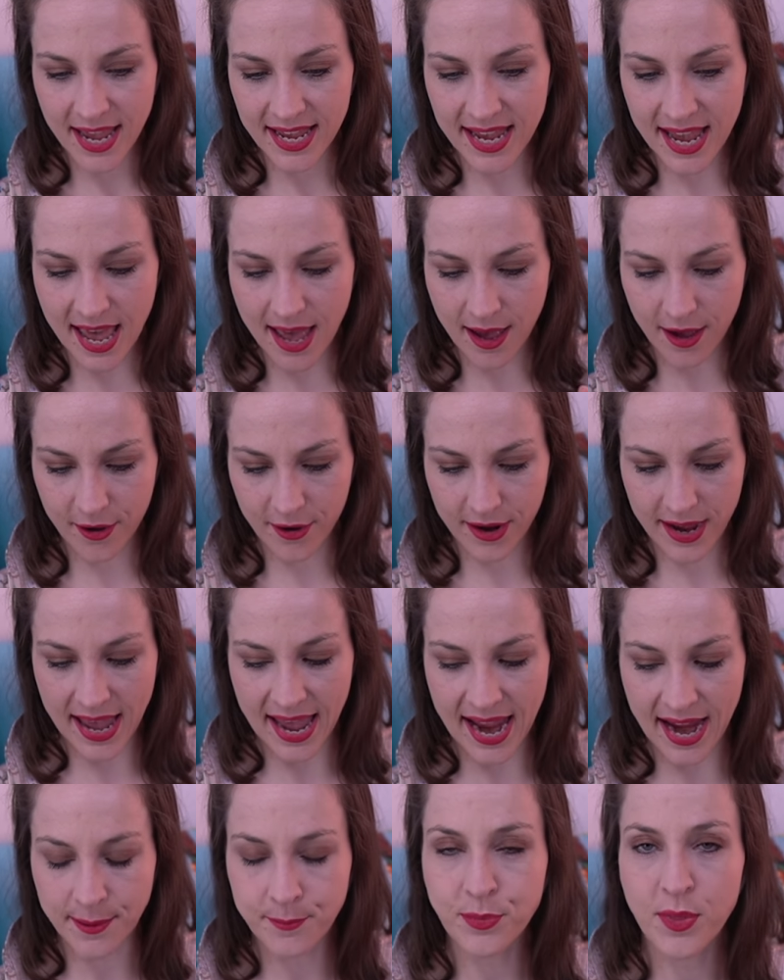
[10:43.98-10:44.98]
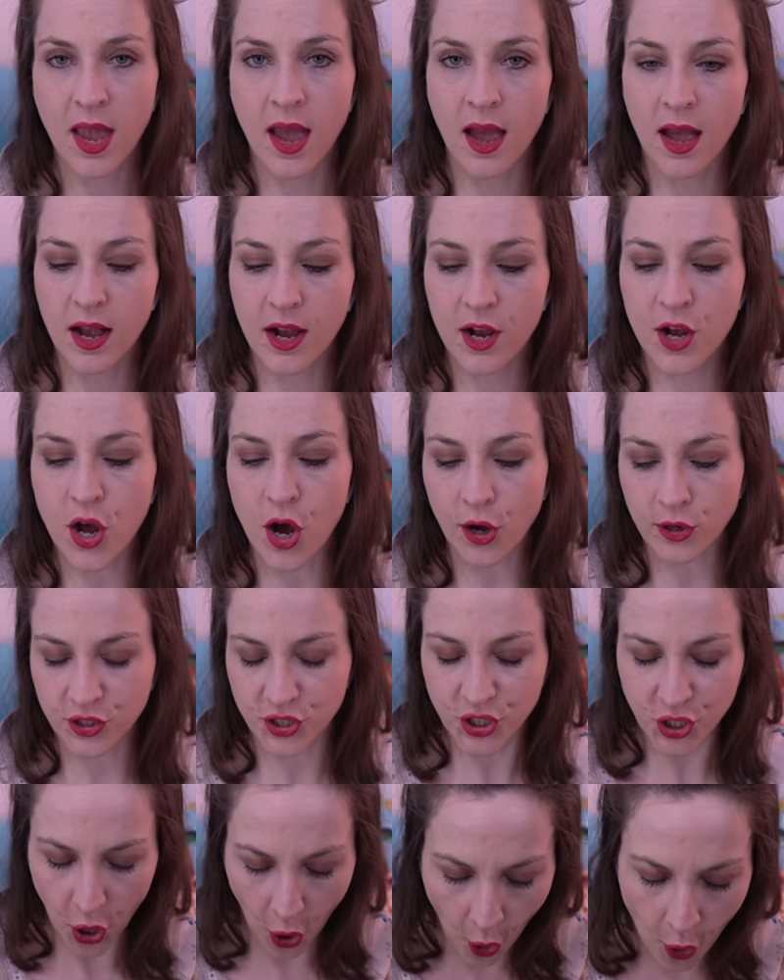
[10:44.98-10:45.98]
Yeah, okay.
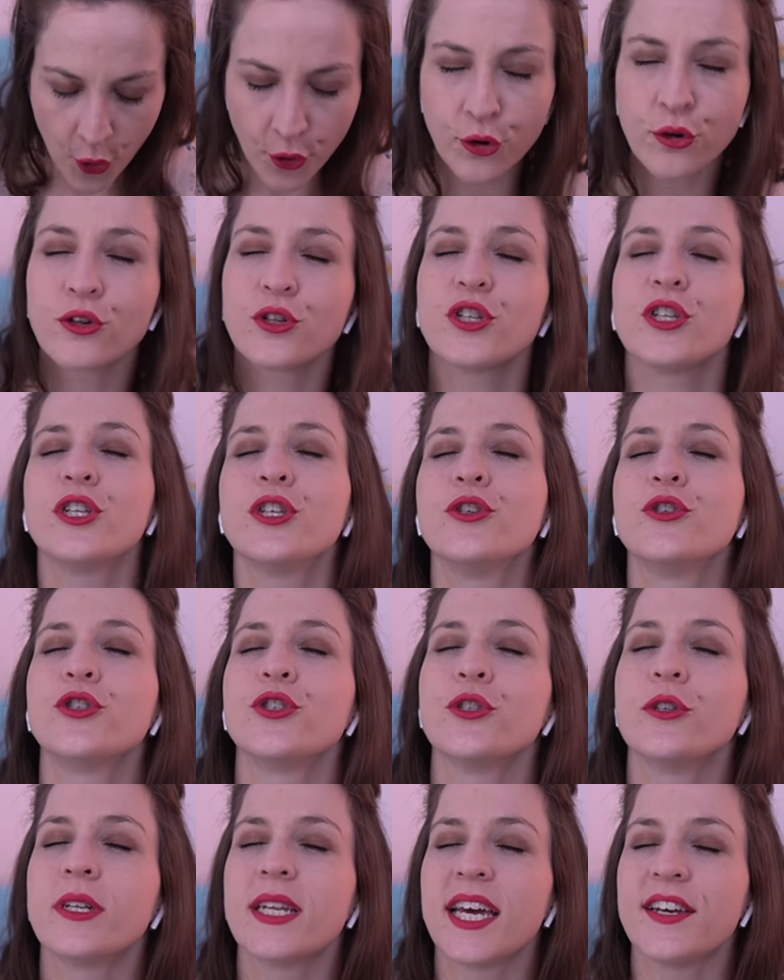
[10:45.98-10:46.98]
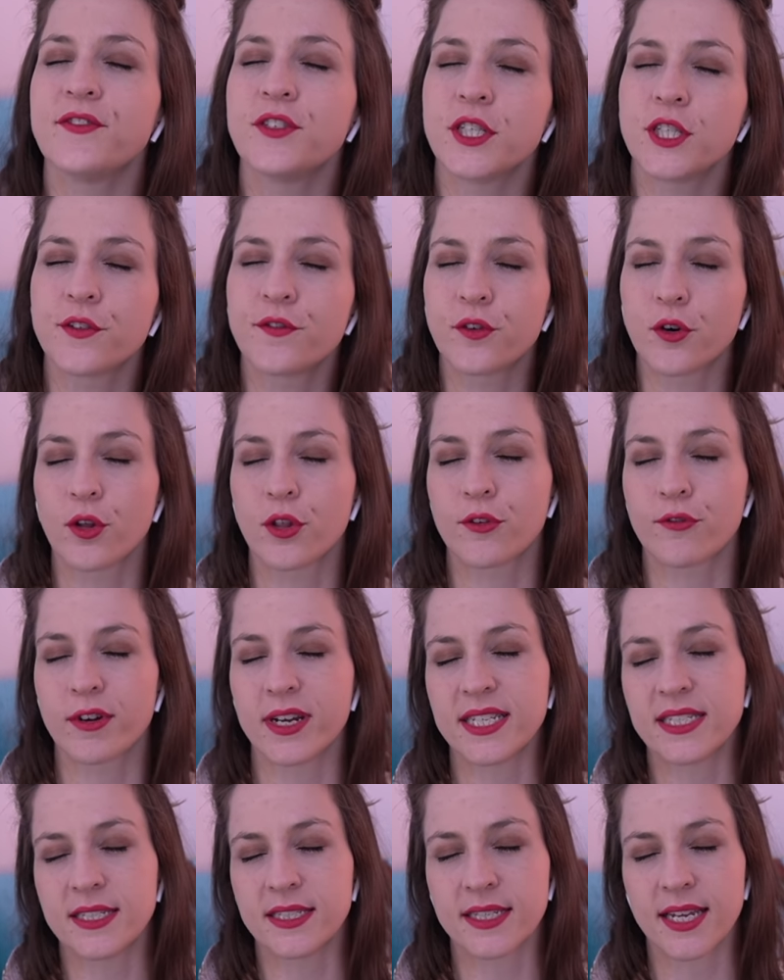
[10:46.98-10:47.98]
Total delusional leftist for all the
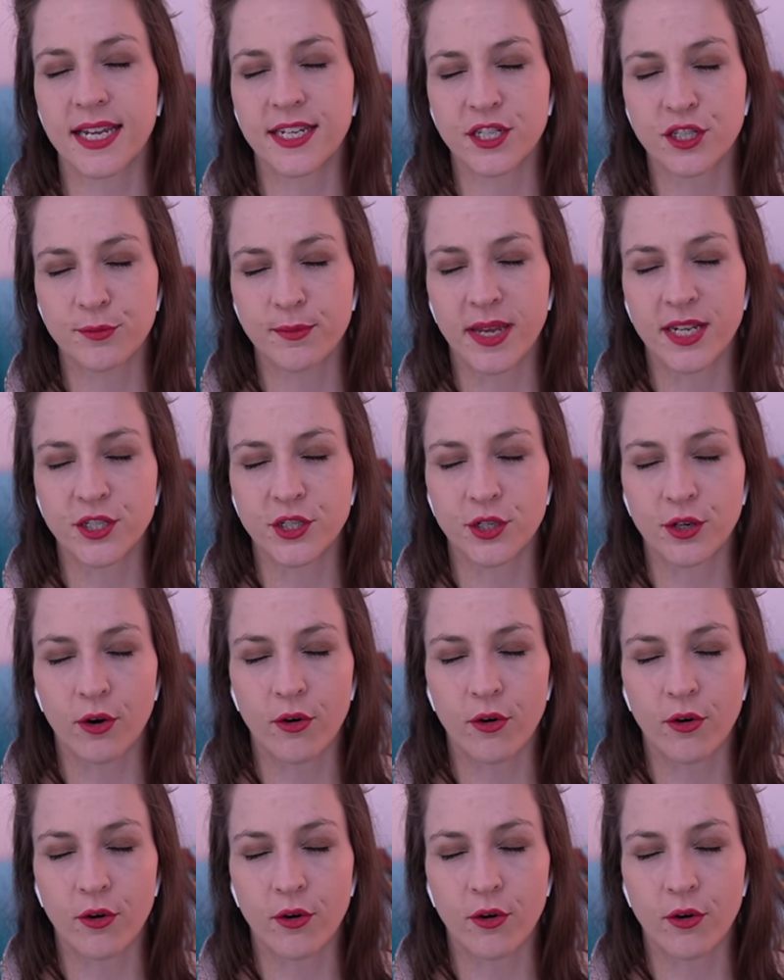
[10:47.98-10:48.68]
reasons I just mentioned.